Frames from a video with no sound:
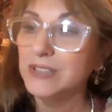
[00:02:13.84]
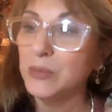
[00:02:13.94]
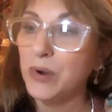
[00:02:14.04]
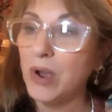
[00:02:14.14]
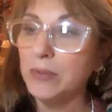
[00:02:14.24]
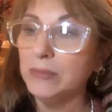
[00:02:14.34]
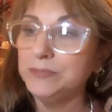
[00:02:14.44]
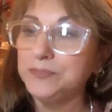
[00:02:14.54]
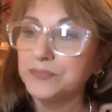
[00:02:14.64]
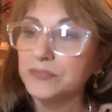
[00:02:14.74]
the problem,
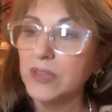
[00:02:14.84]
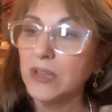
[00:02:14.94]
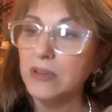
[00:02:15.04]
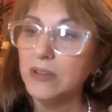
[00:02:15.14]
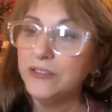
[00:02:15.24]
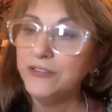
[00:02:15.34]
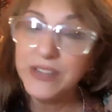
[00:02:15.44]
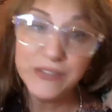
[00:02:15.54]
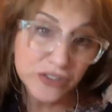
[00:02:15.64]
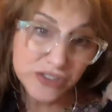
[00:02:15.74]

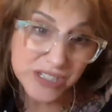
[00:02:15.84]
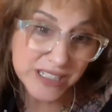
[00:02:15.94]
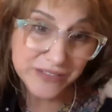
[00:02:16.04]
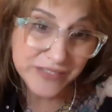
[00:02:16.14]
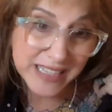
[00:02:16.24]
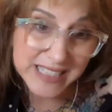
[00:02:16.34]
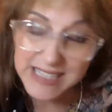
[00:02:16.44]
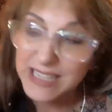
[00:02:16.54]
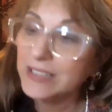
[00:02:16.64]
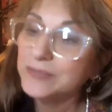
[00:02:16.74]
feverishly
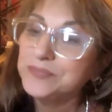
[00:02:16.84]
fixing.